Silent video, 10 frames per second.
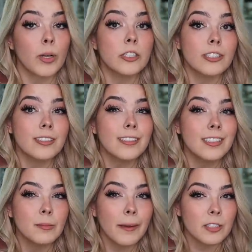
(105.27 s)
which is an
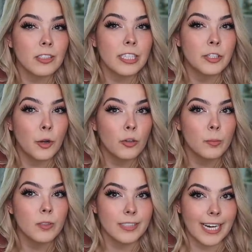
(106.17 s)
especially
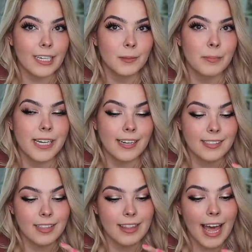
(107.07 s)
notable date
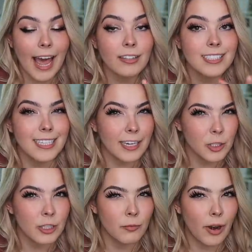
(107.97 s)
because that
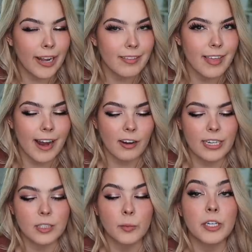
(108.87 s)
section right there
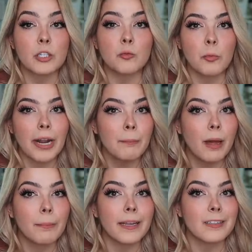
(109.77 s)
is where you ramp
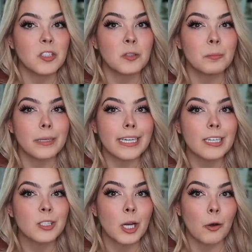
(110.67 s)
up into
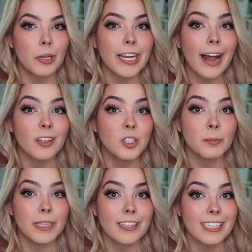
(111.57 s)
peak Tony
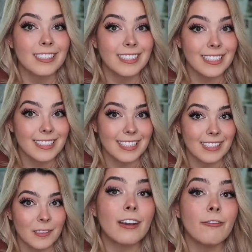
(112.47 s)
eligibility season.
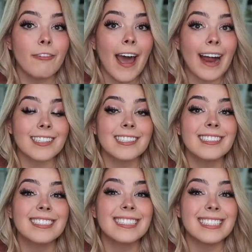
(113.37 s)
In fact,
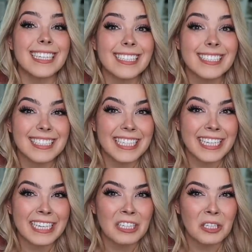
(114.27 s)

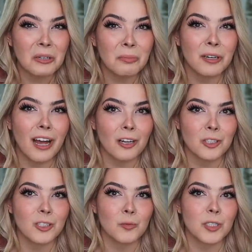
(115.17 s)
16 new
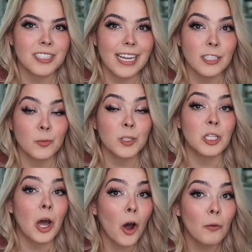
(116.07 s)
productions were scheduled
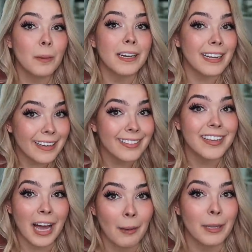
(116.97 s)
to open in
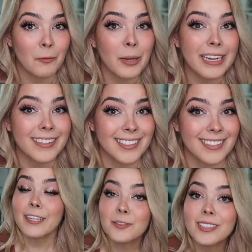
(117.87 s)
the coming
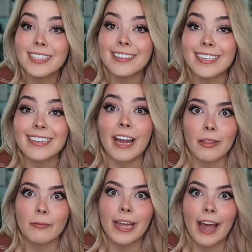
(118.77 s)
weeks. Interestingly,
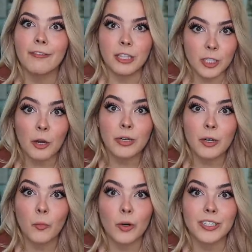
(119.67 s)
now that we have the Tony
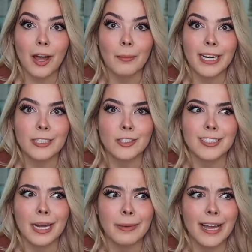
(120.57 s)
Award
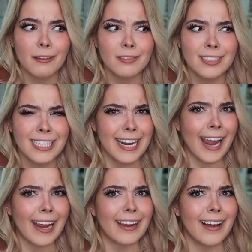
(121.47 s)
nominations coming out
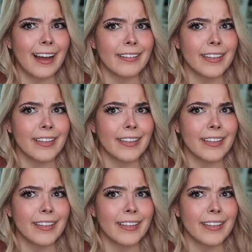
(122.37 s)
today, I